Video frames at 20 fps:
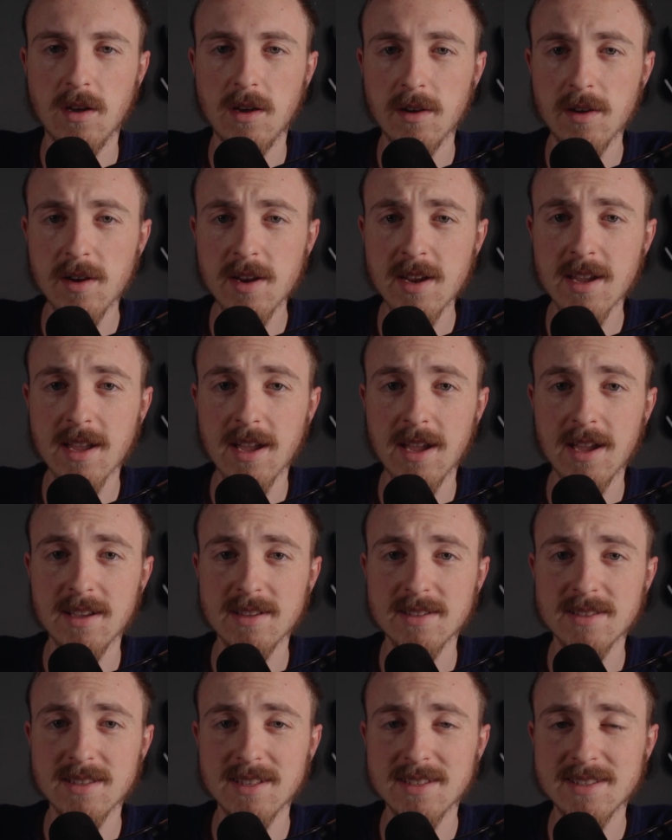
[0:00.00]
All right,
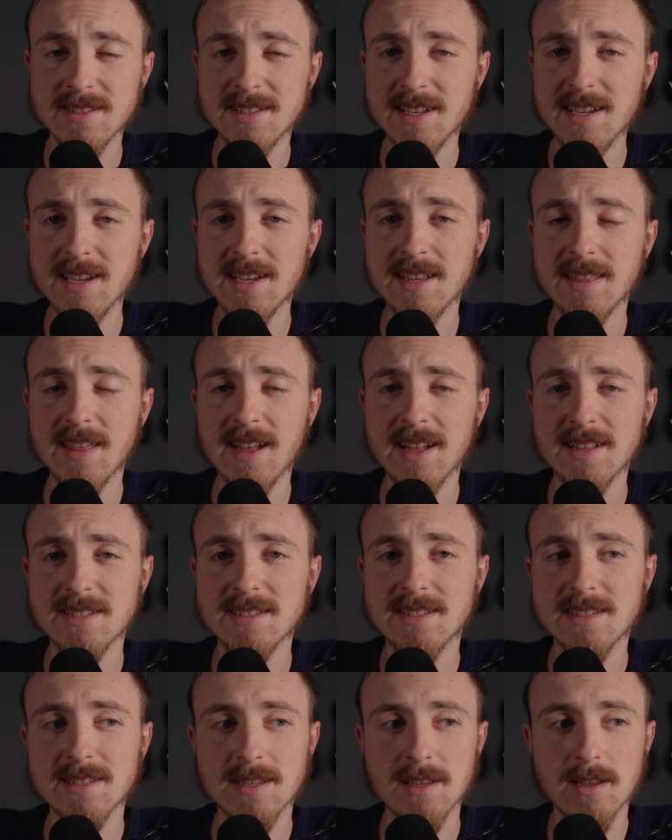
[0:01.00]
guys, that's it.
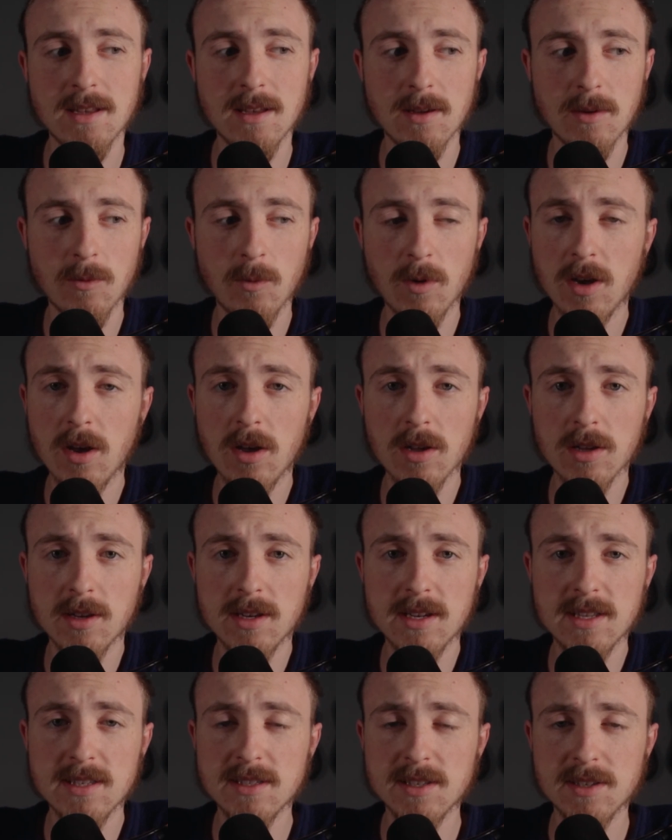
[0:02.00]
That's uh, what all you
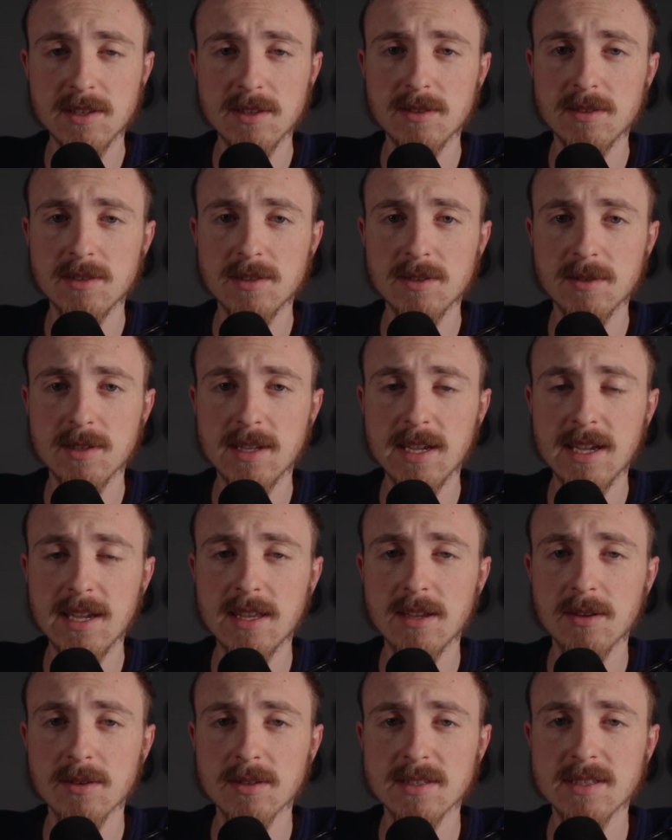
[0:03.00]
need to do to
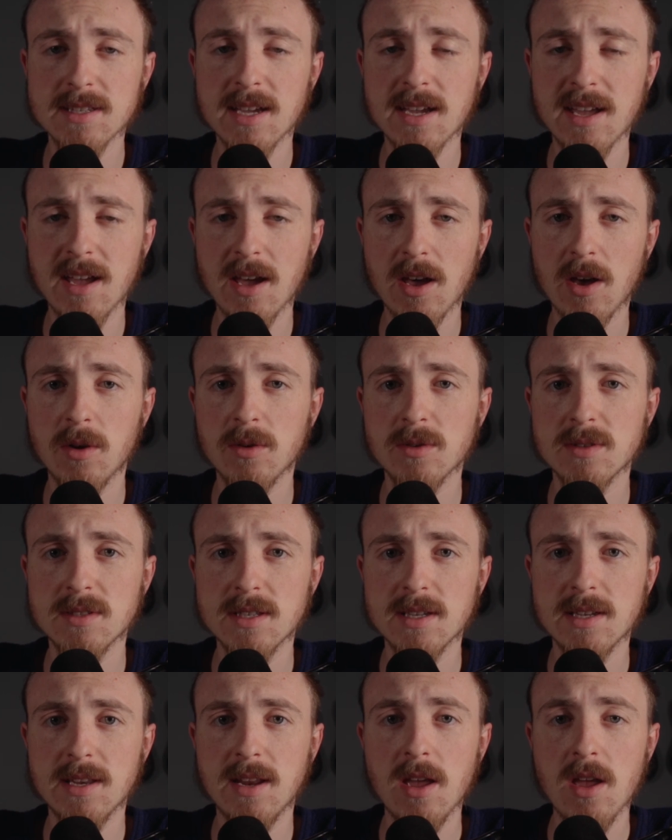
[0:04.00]
get your site
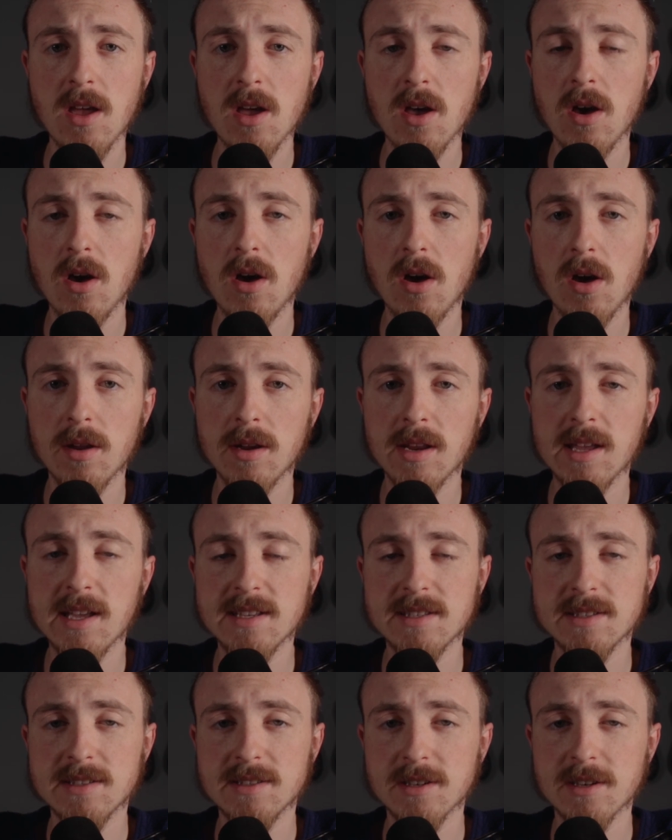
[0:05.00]
hosted on a
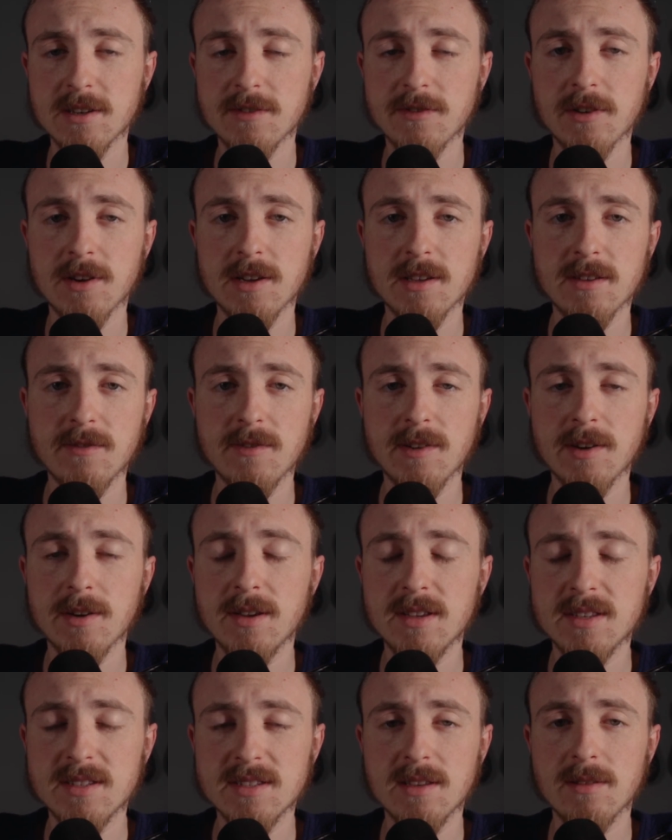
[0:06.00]
server. It's
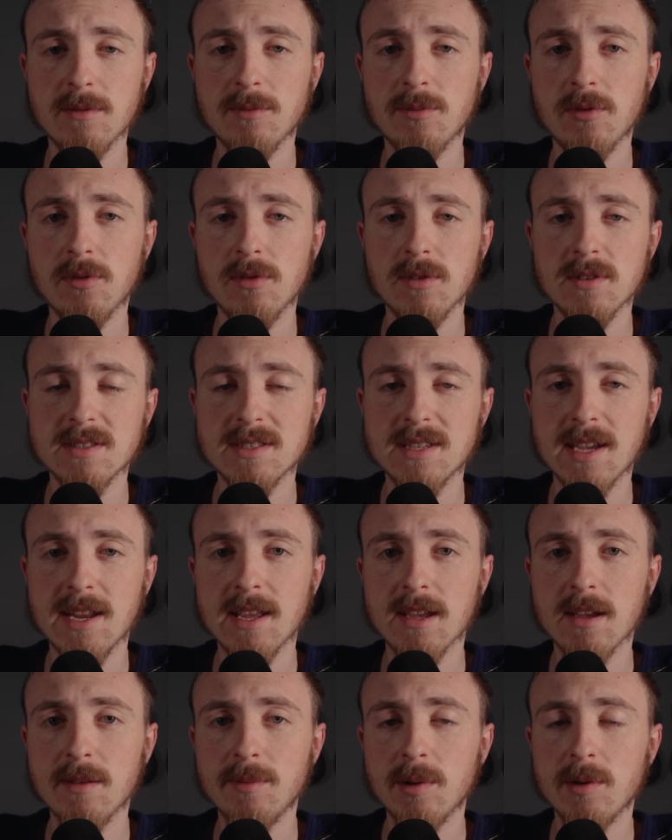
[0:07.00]
very simple.
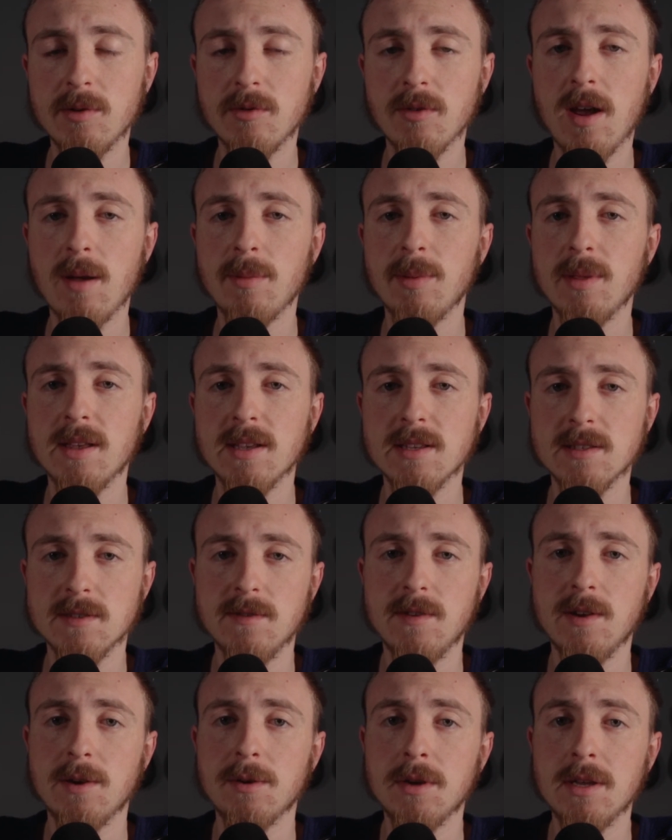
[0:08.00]
Setting up a droplet is
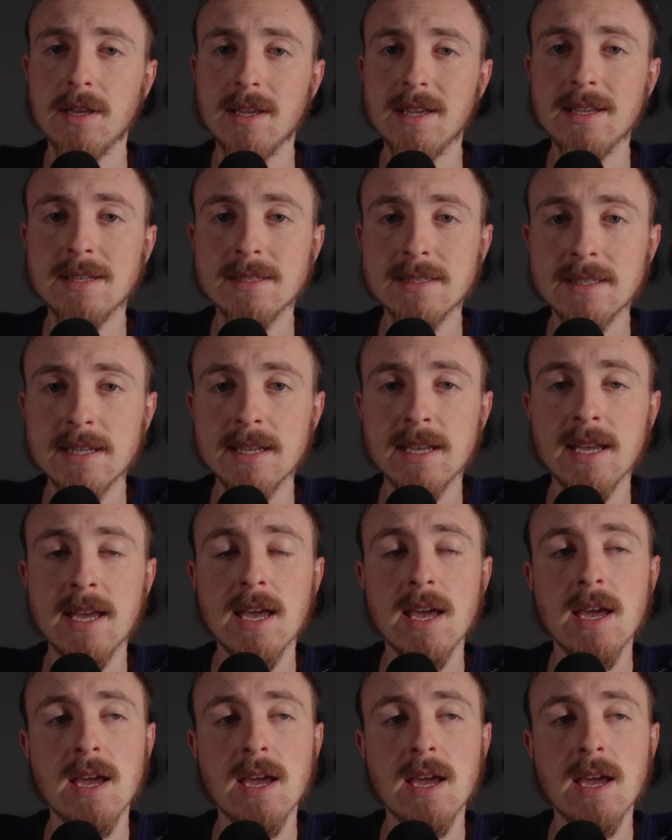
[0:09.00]
very easy.